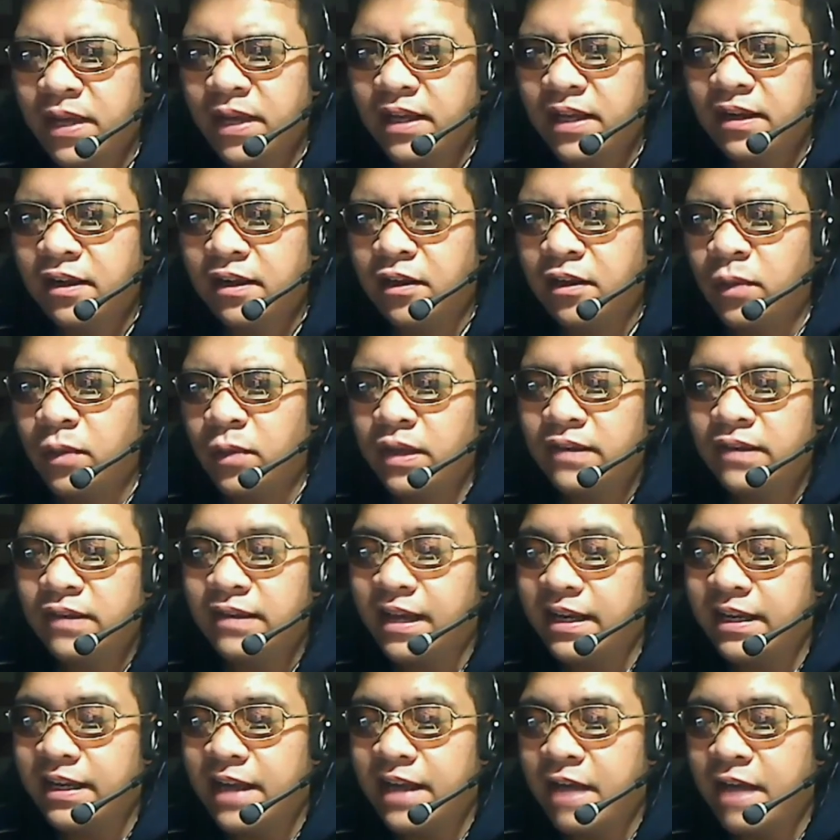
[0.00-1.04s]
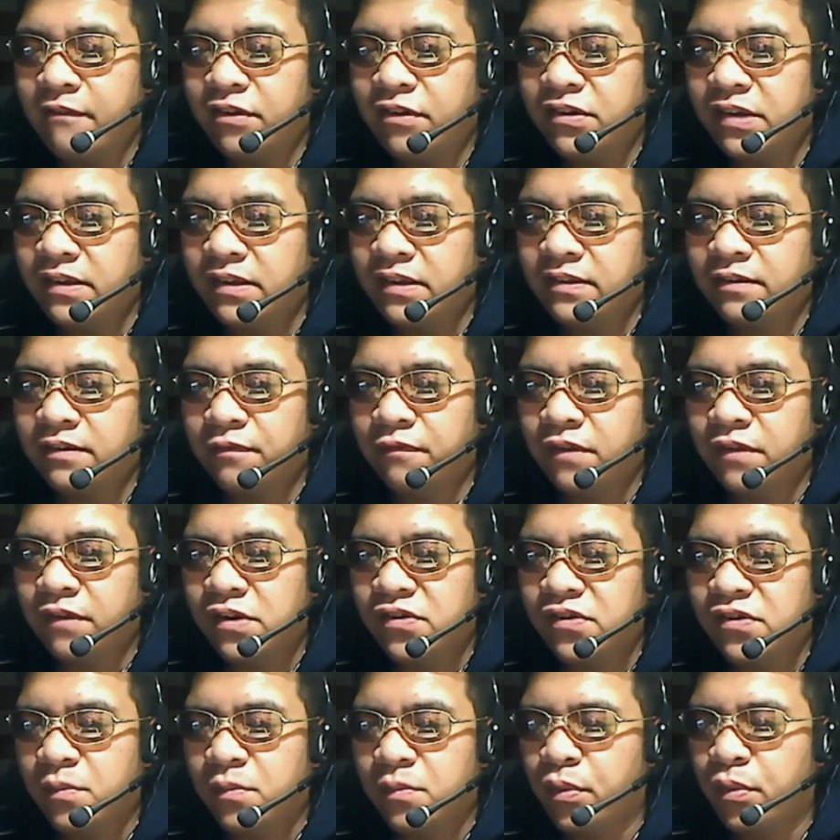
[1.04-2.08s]
click of the week because I didn't have a chance to finish
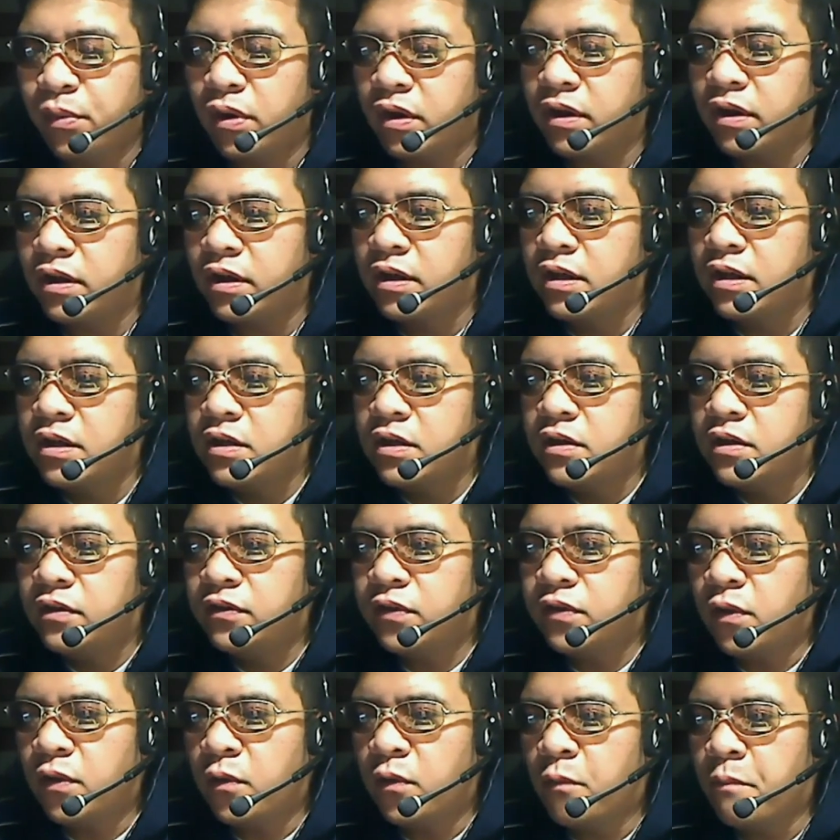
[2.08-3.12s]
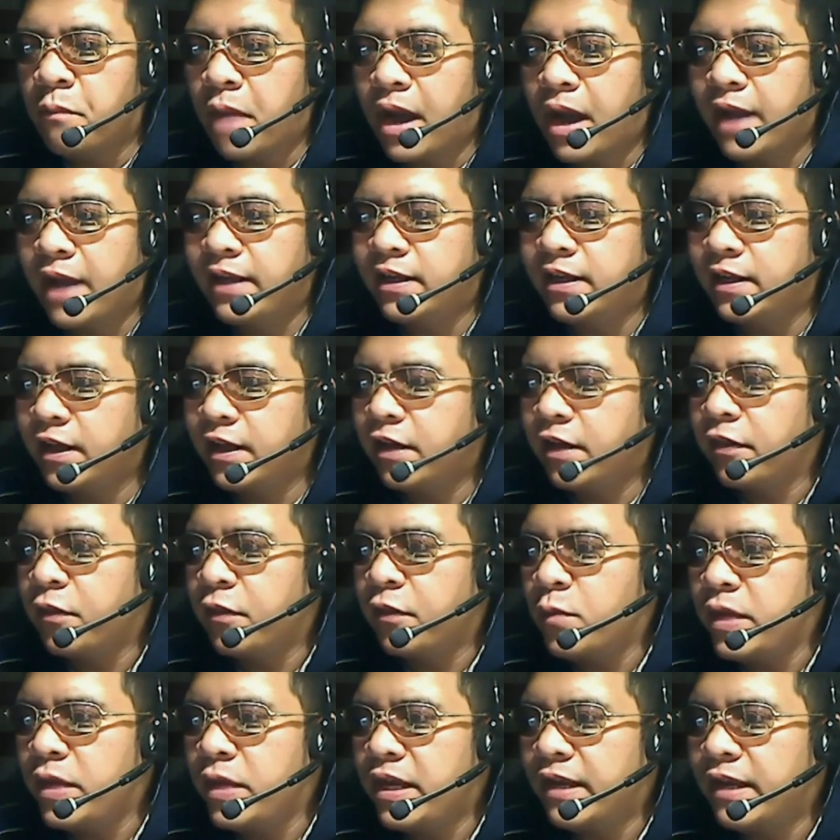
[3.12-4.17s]
the book. So my click of the
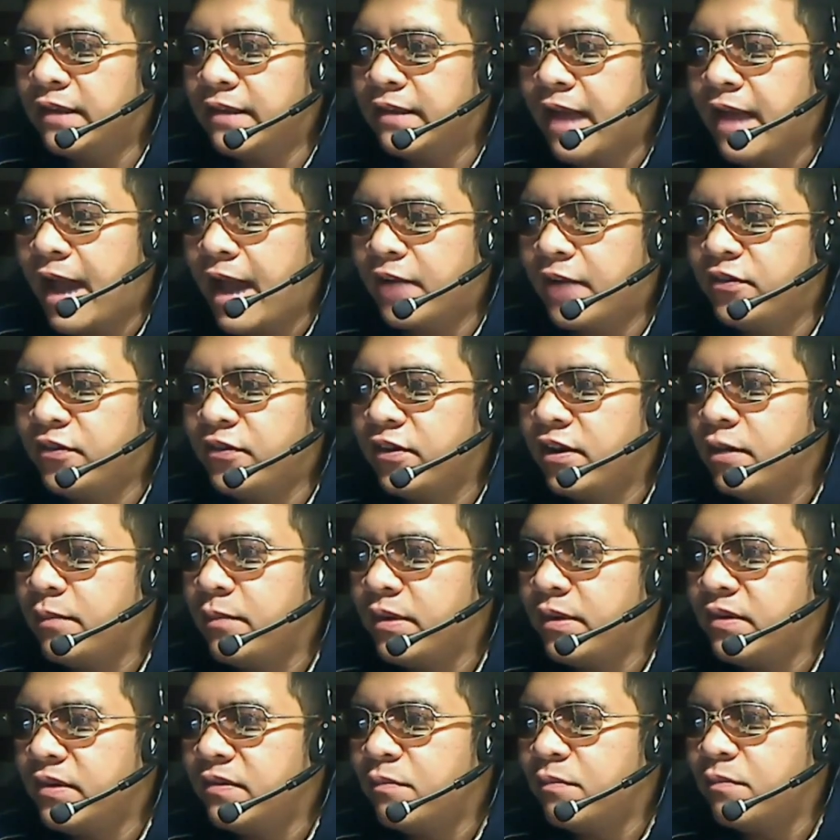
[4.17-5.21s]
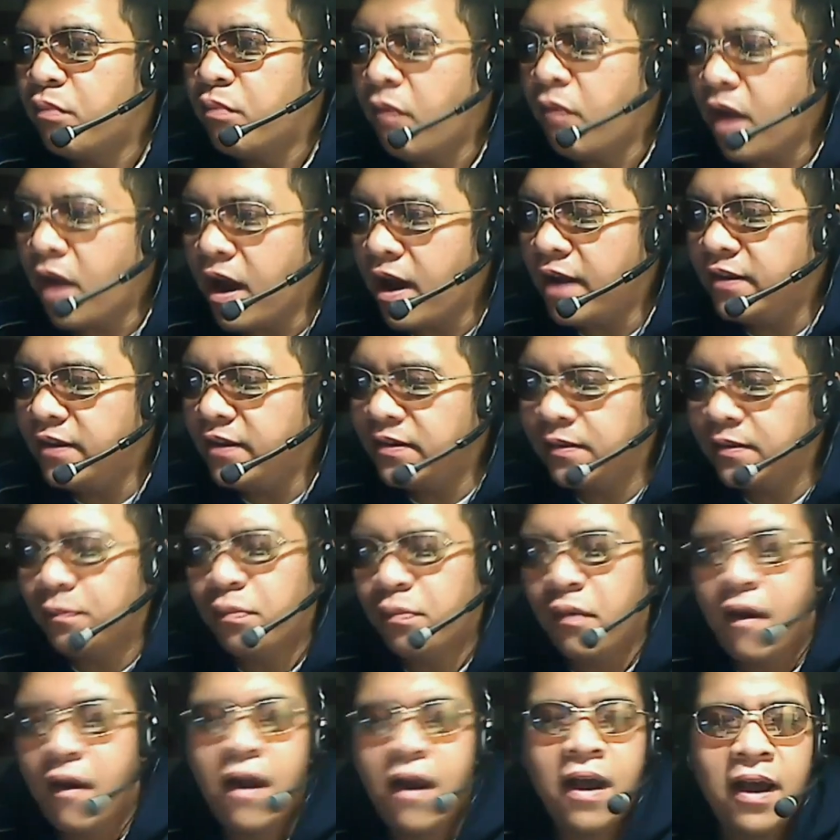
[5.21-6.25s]
week is actually going to be surprise,
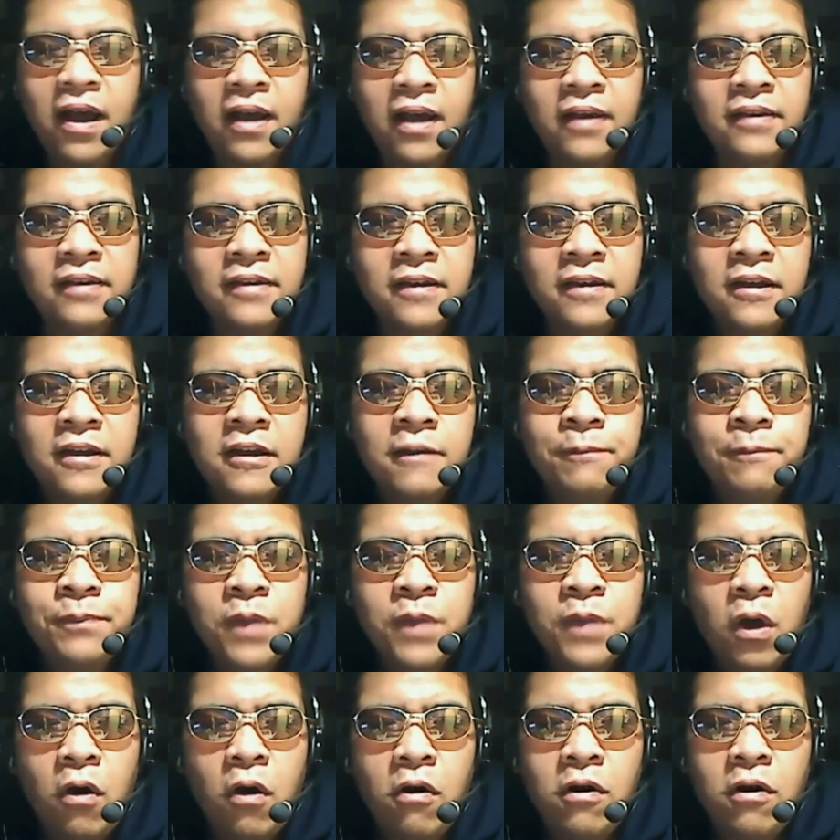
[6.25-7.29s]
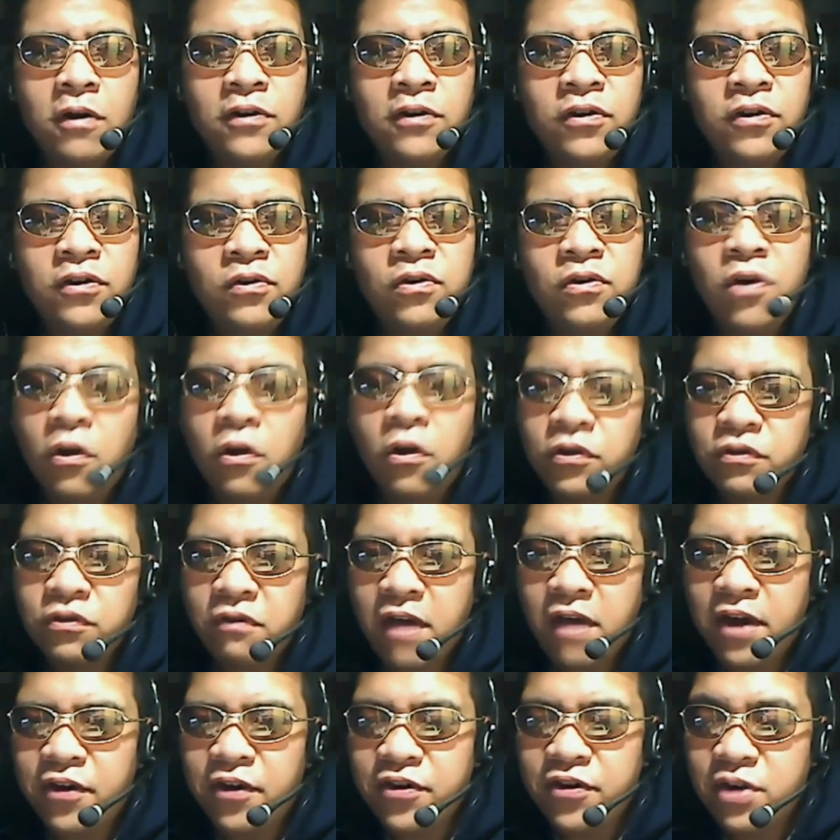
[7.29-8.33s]
all new Ghost
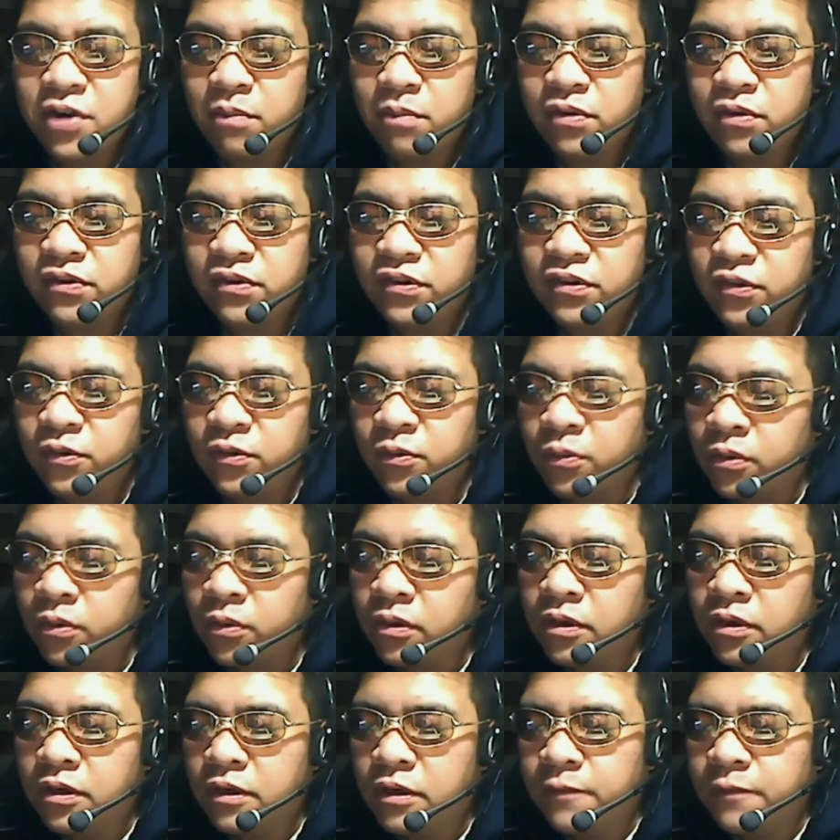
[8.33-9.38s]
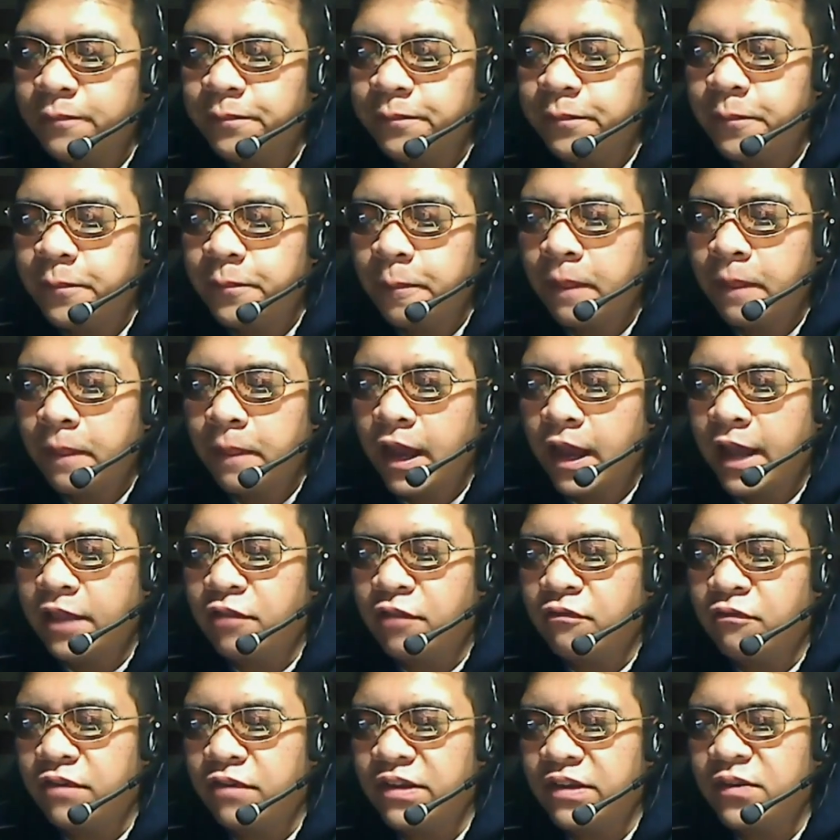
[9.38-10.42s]
Rider number 2. And
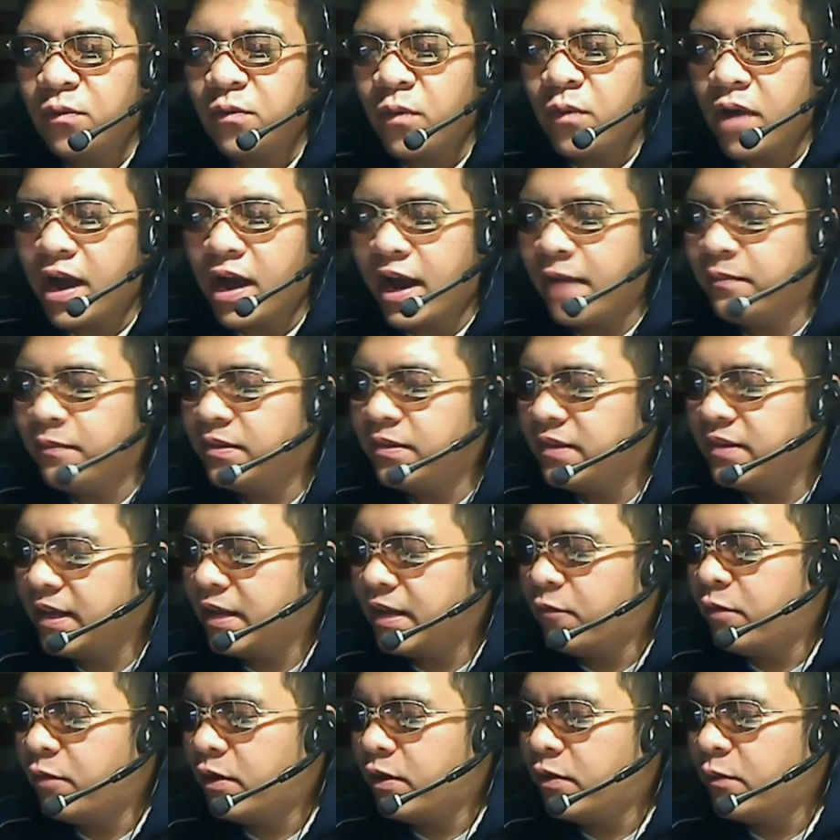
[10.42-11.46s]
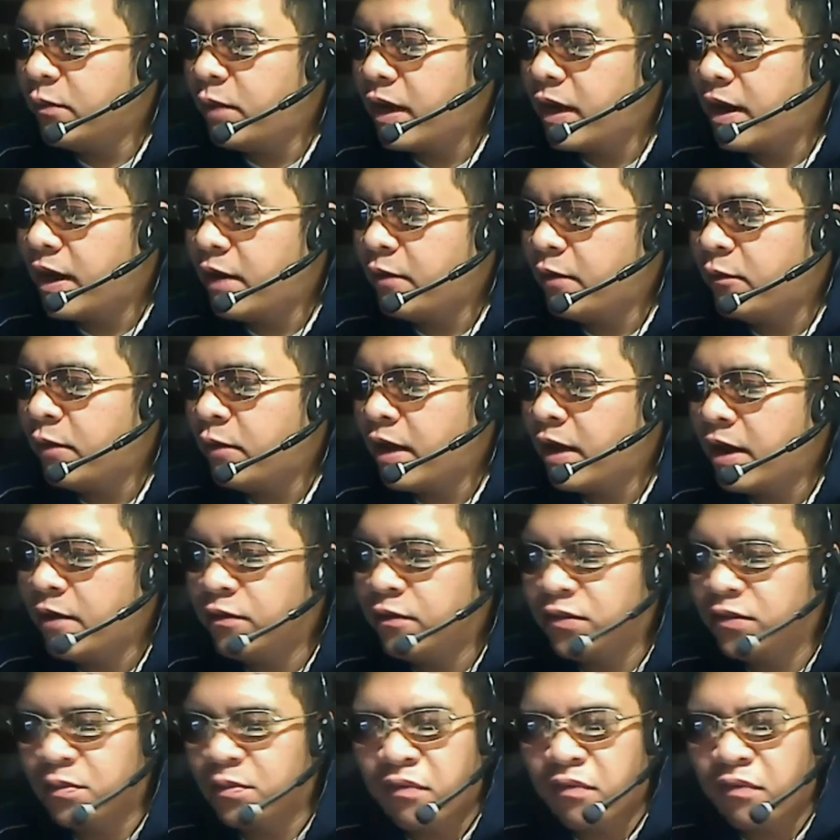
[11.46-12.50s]
the reason why I'm saying why I was
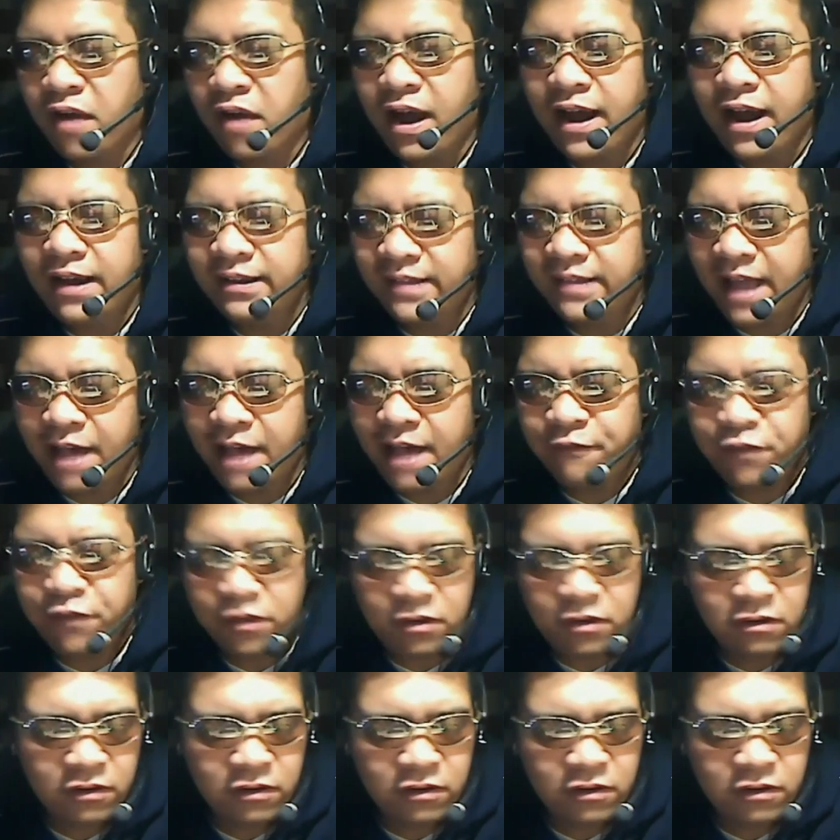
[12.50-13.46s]
surprised after